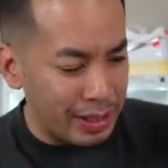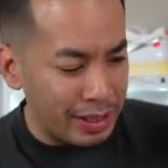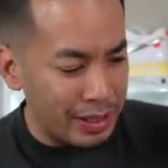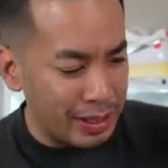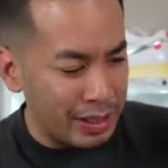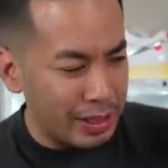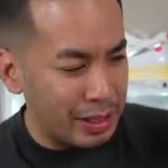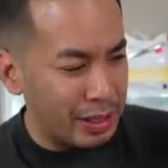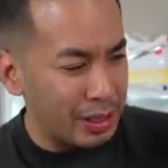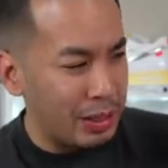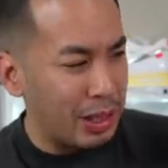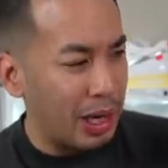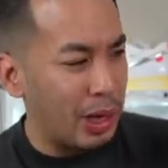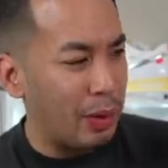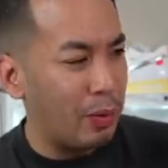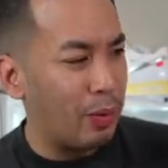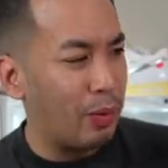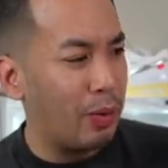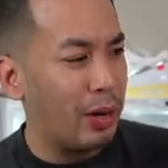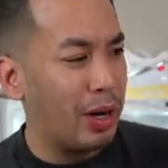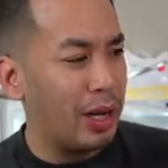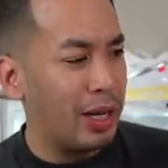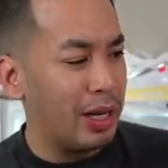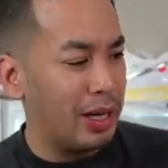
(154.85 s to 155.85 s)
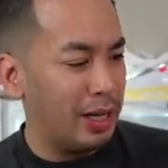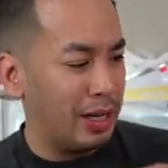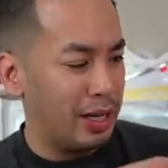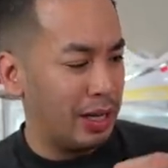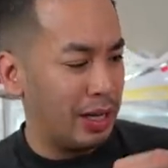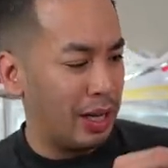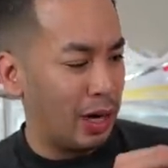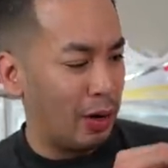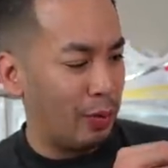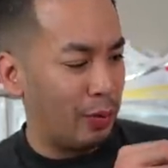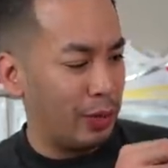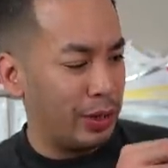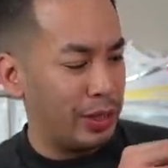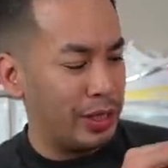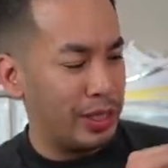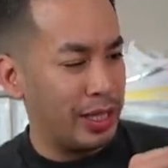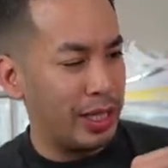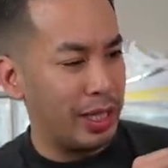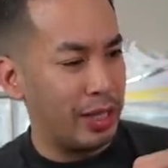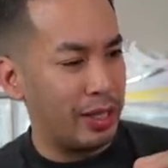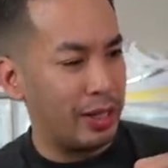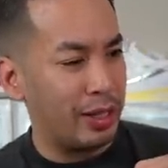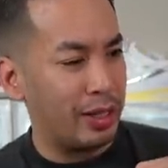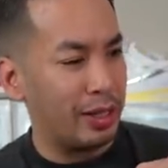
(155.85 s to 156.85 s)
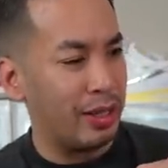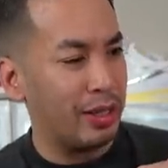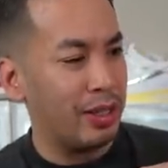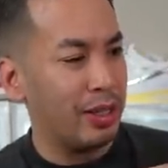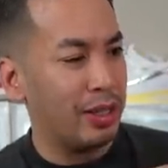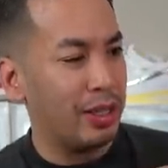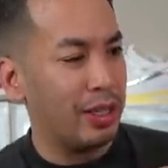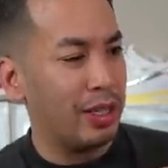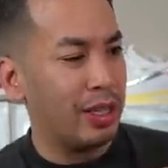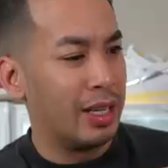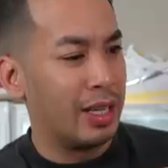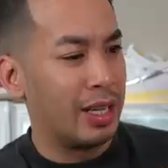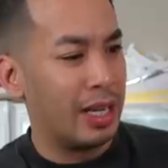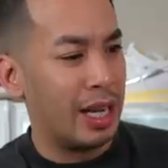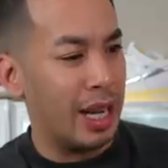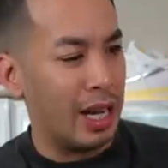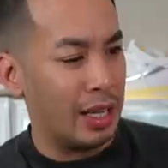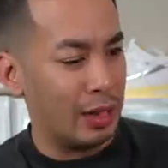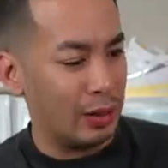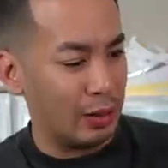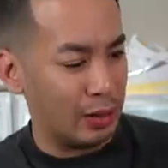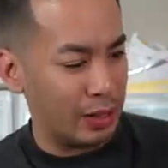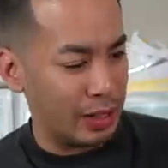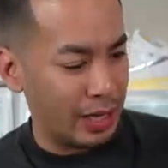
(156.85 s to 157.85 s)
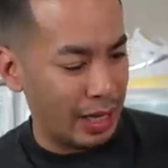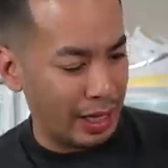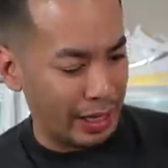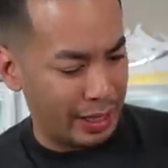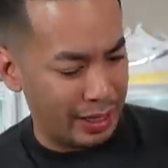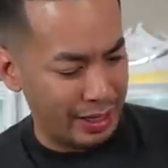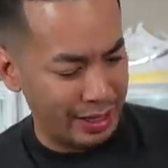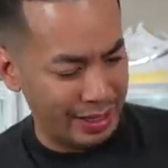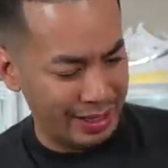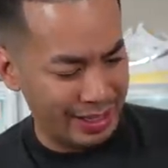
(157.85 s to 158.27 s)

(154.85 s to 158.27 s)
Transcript: This is like what a reseller kind of looks like.